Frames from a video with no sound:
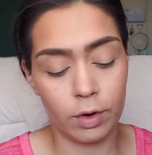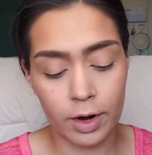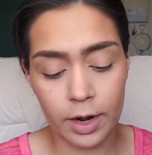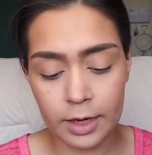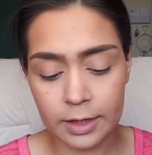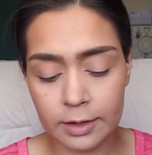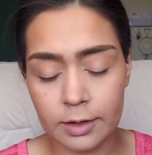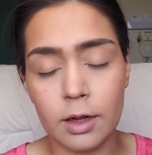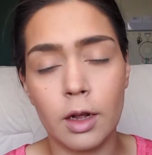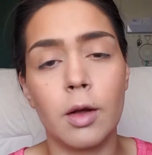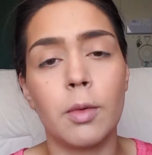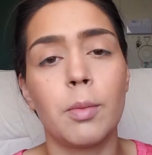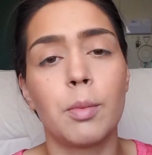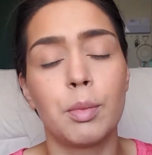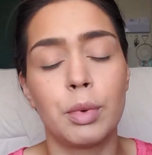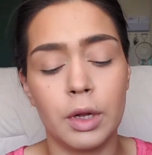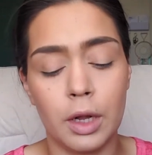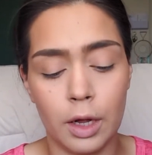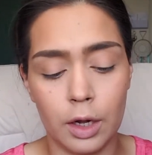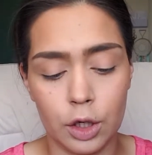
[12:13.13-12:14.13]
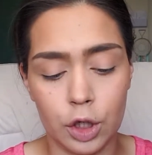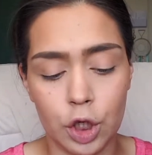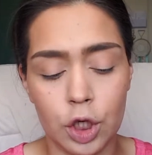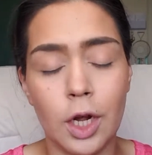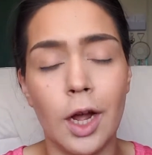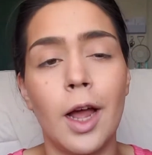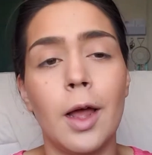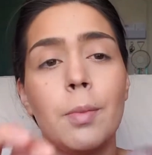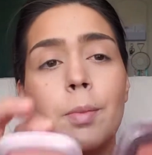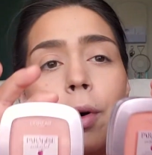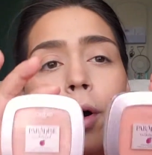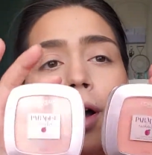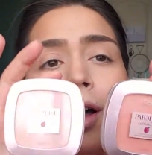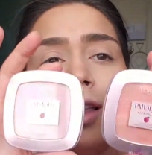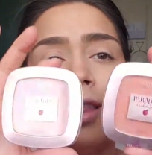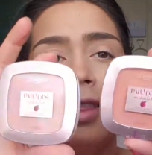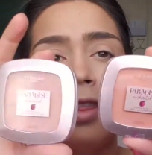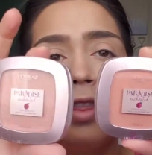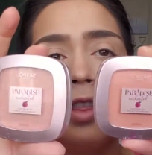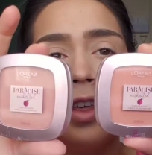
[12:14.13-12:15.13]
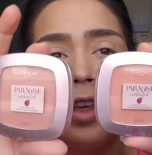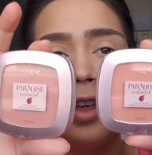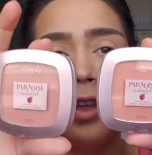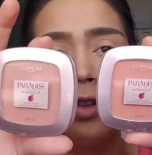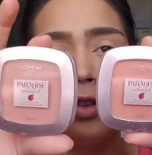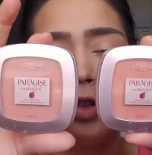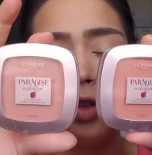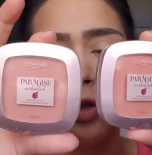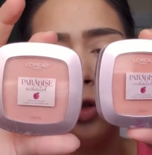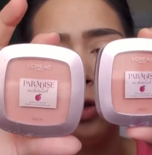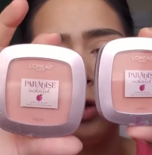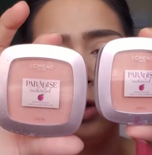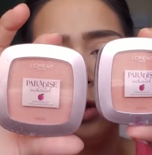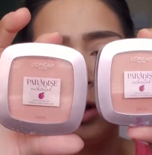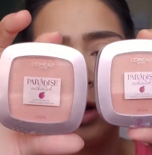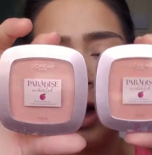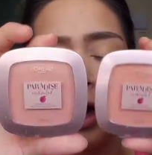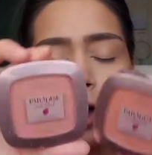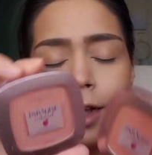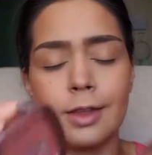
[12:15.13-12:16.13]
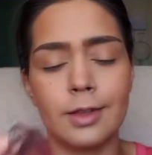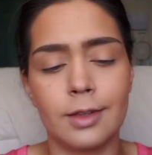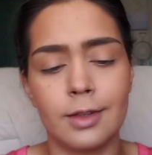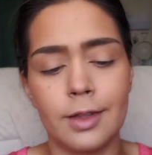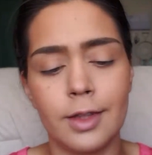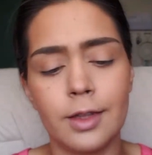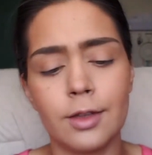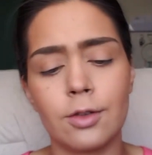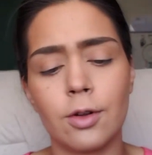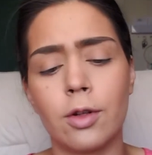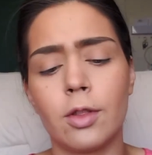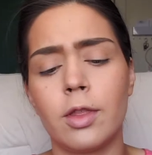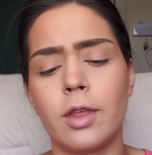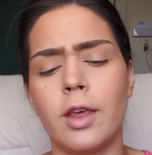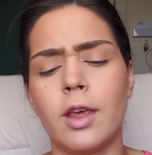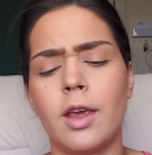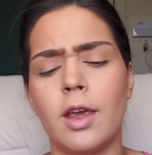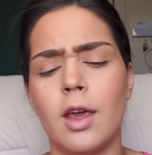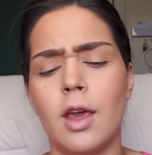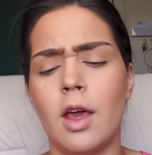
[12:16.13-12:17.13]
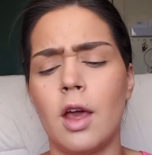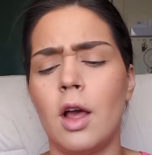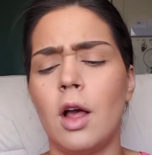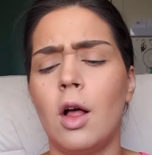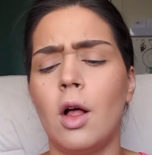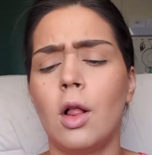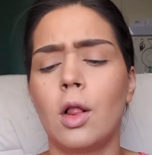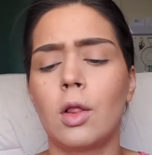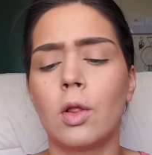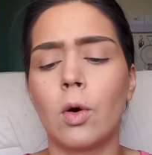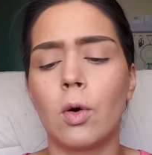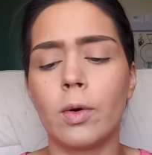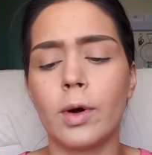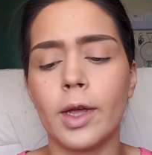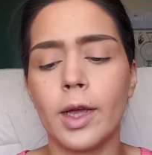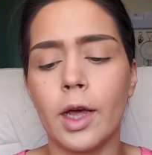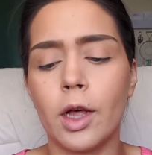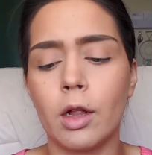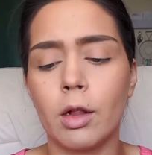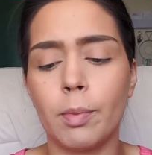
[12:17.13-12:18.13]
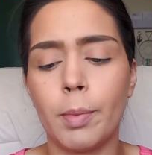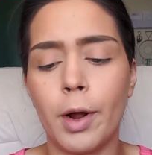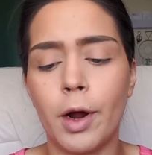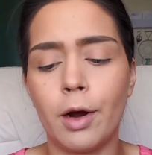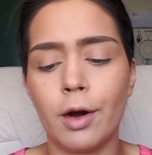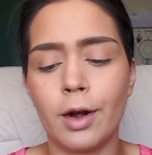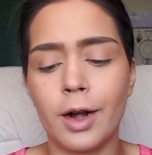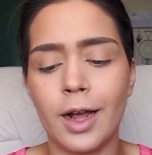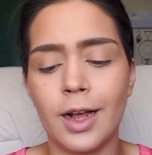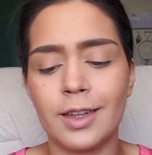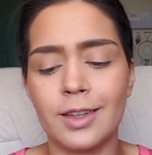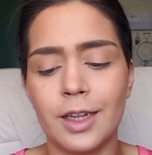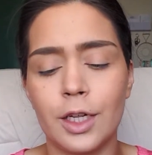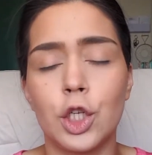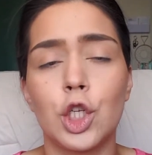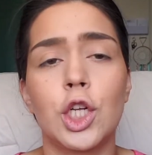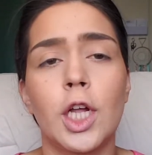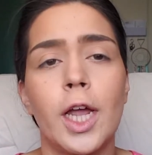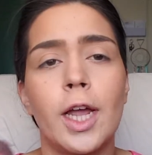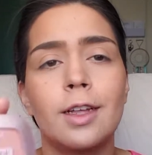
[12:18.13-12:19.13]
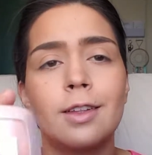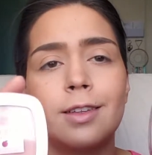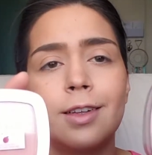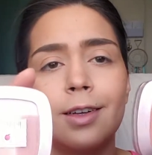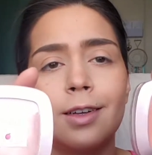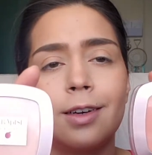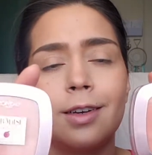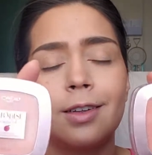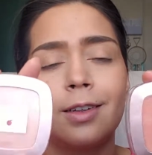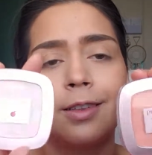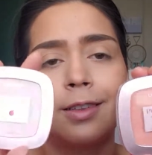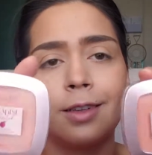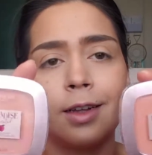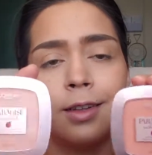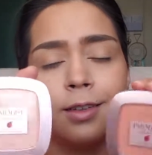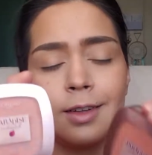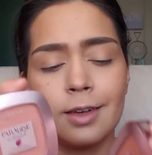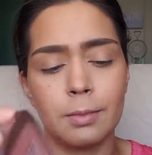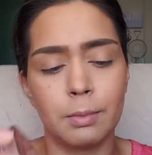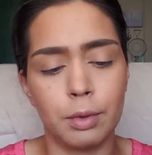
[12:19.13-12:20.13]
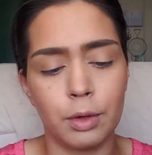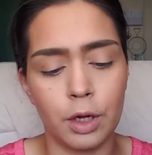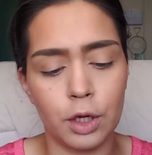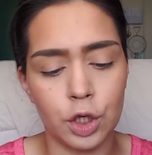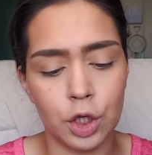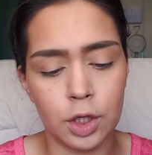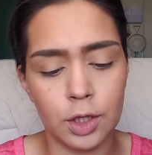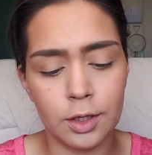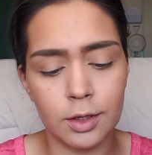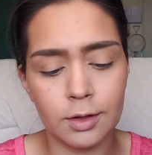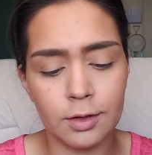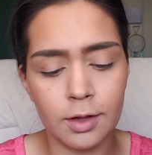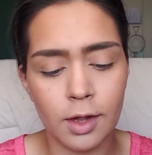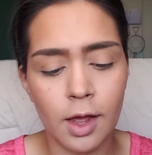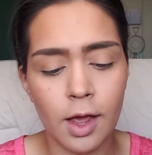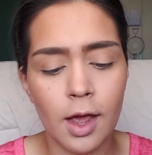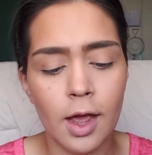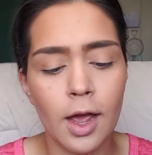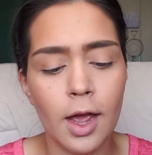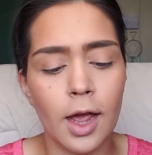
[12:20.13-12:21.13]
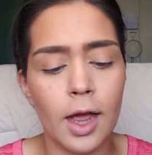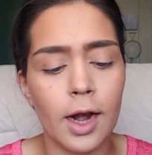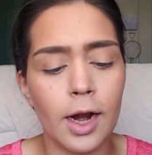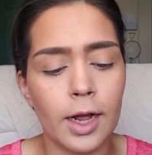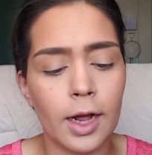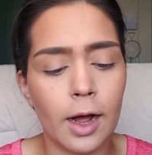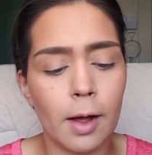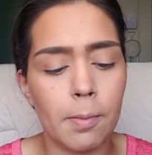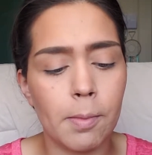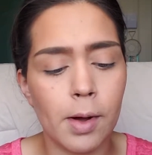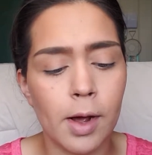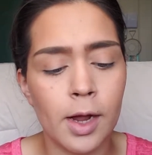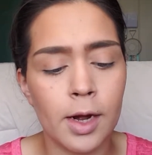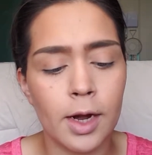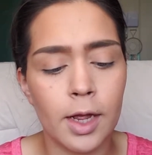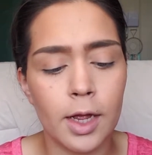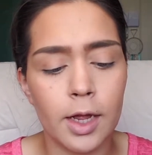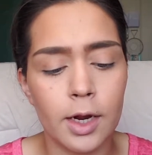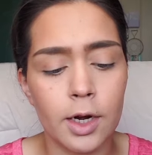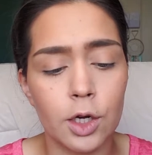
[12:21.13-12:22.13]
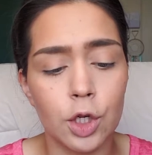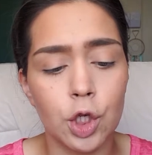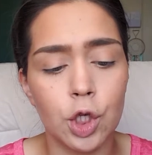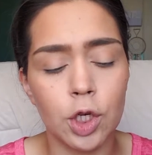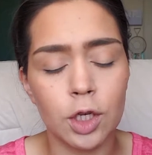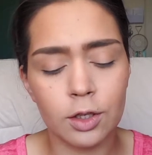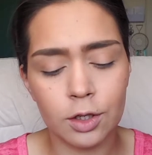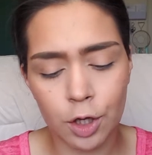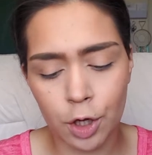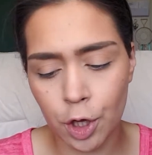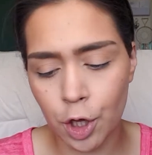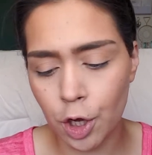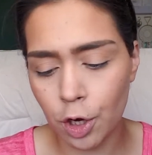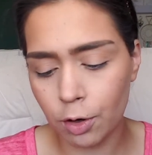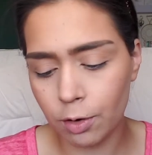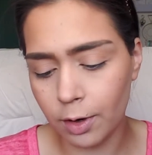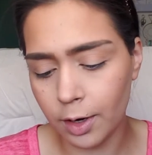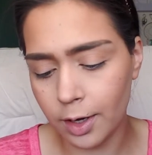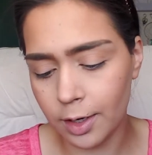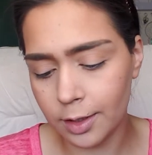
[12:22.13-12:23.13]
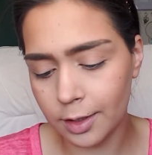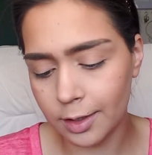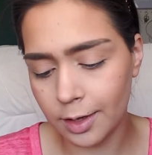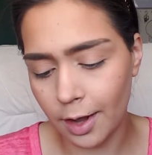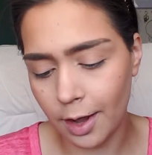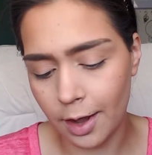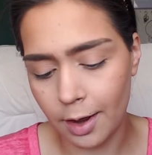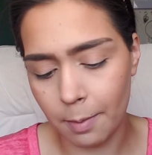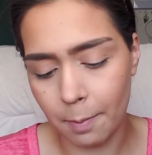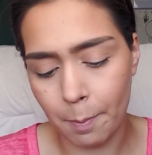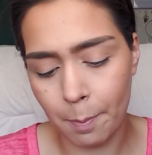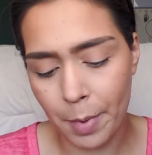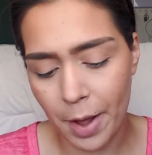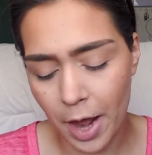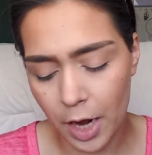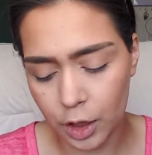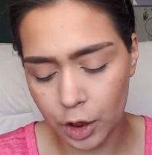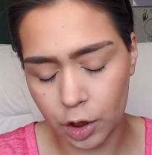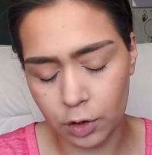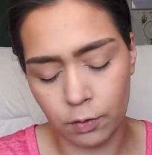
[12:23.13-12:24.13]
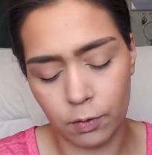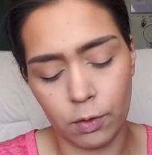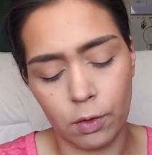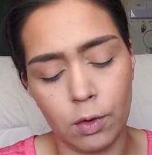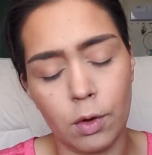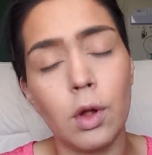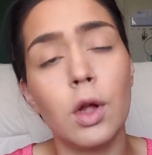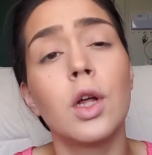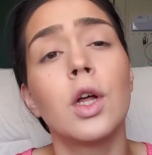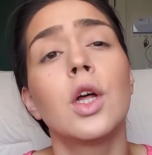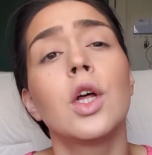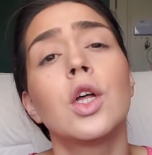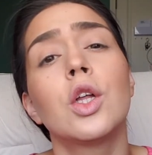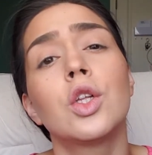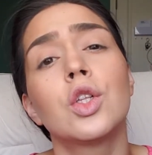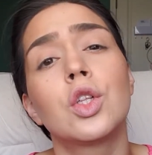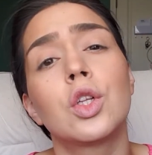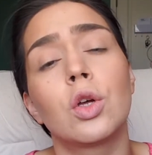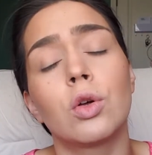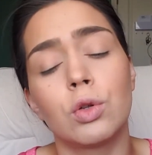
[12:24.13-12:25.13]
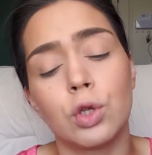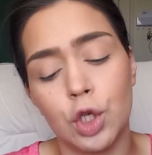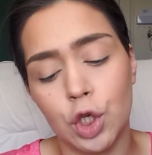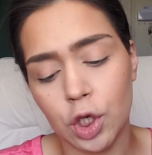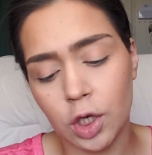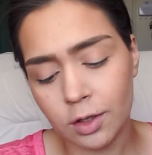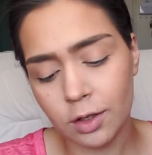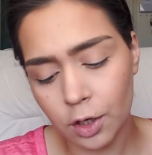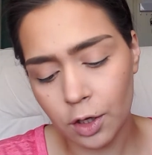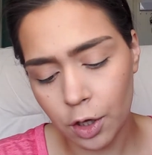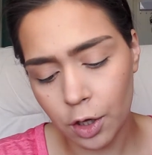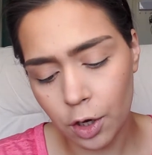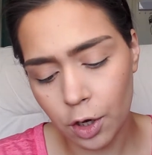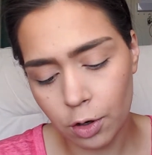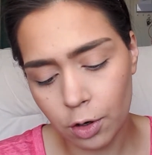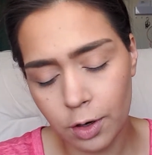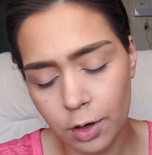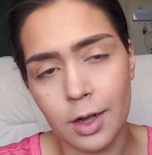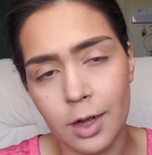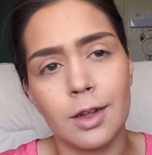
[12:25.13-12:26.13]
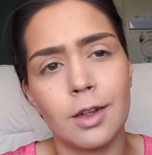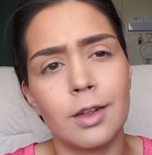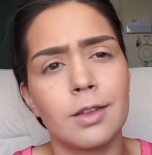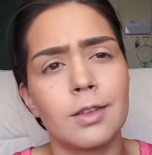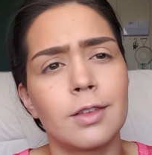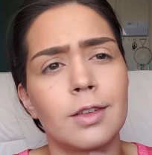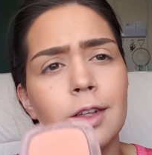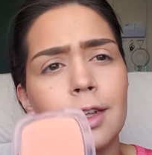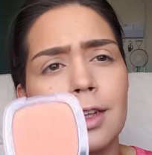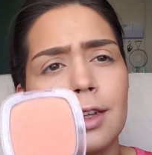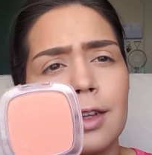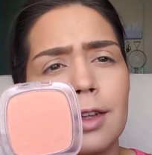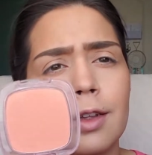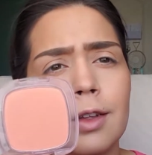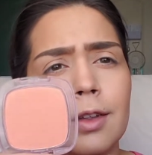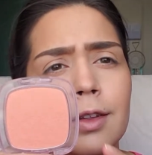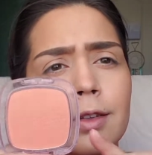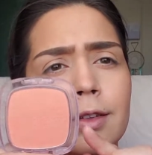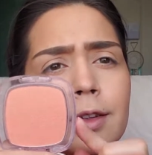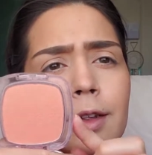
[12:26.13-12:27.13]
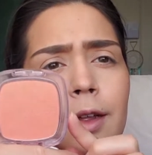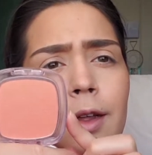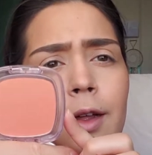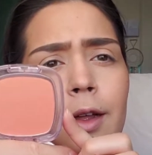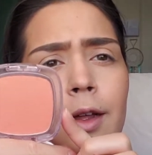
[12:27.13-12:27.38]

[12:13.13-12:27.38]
Next up, blush. I bought these two little guys. These are the L'Oreal Paradise Enchanted scented blushes, and I got mine in Just Curious and Bashful. So Just Curious is